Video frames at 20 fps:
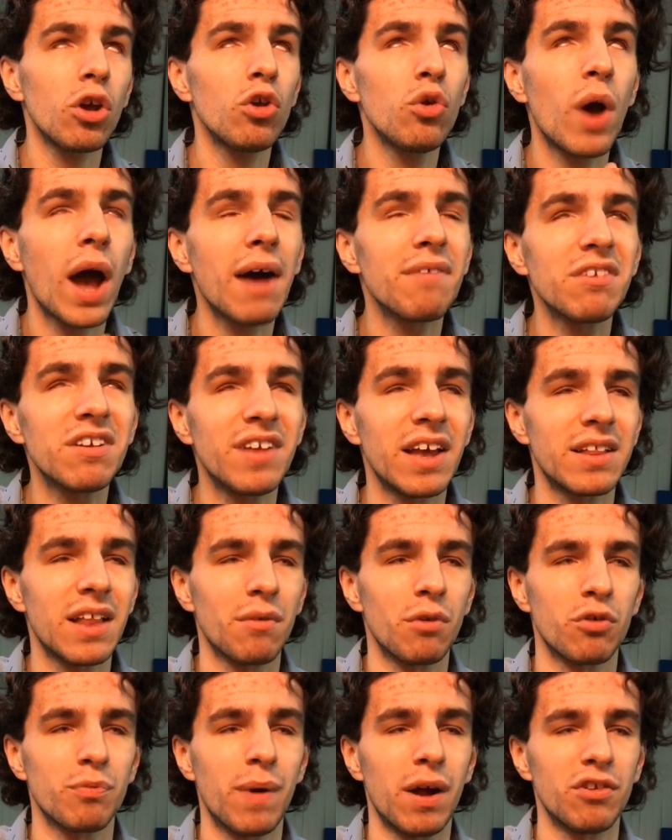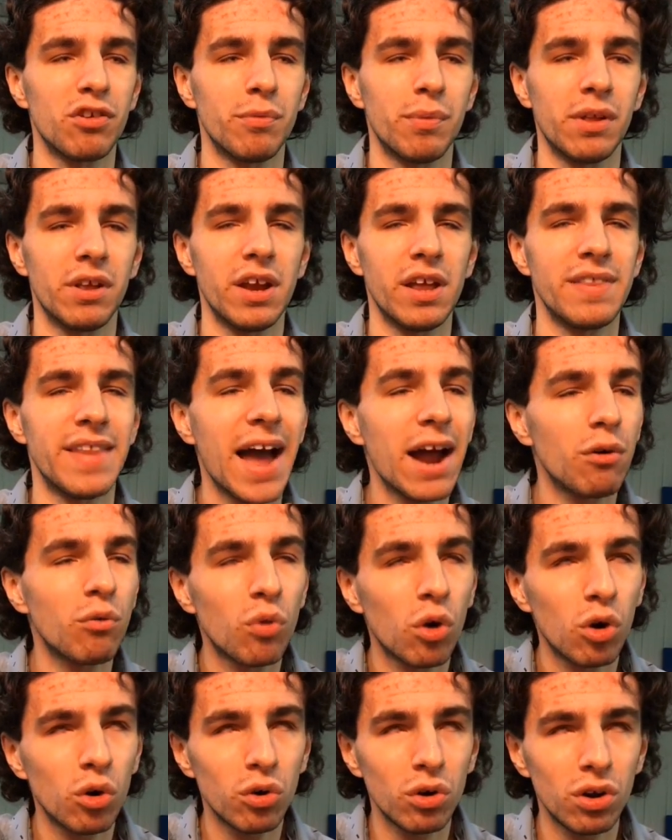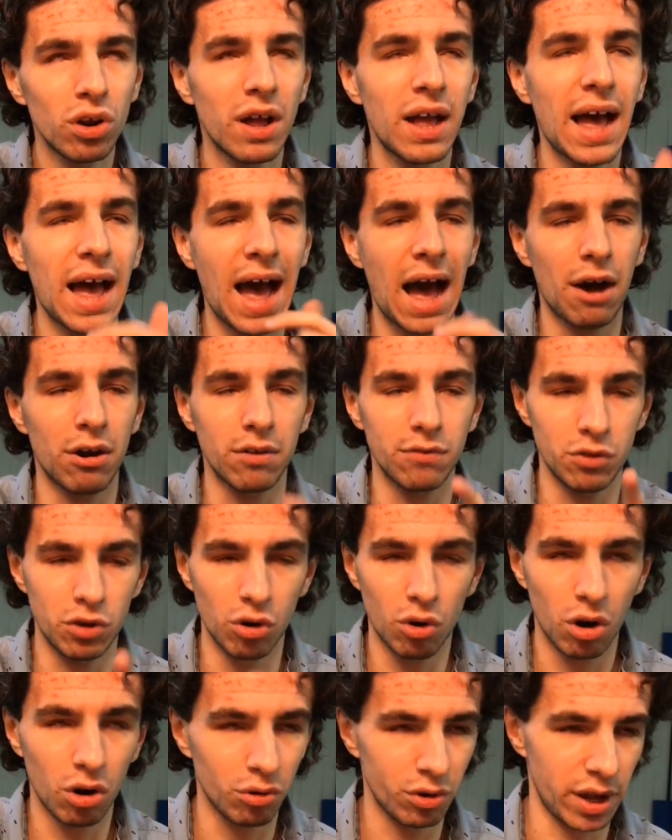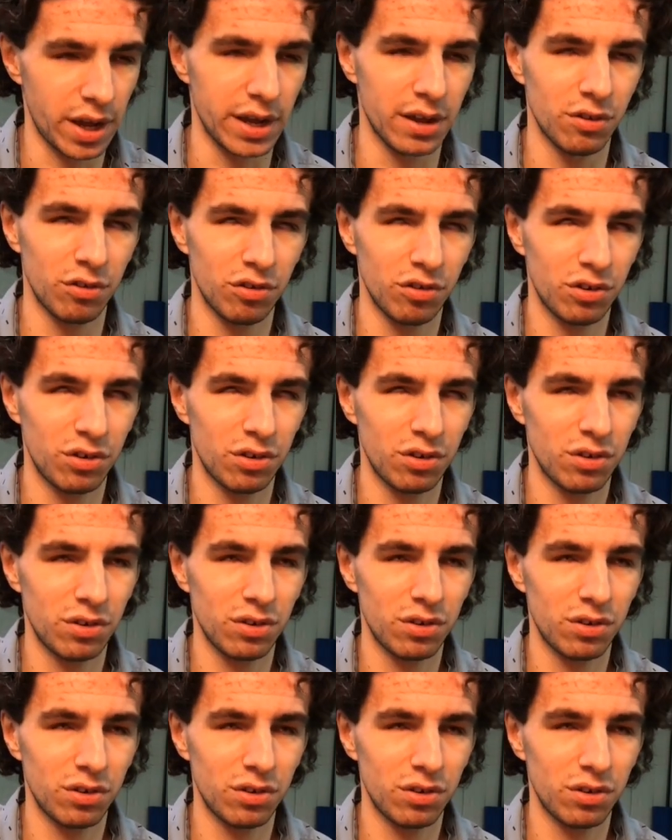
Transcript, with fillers: you have to take that responsibility and that role out of your own hands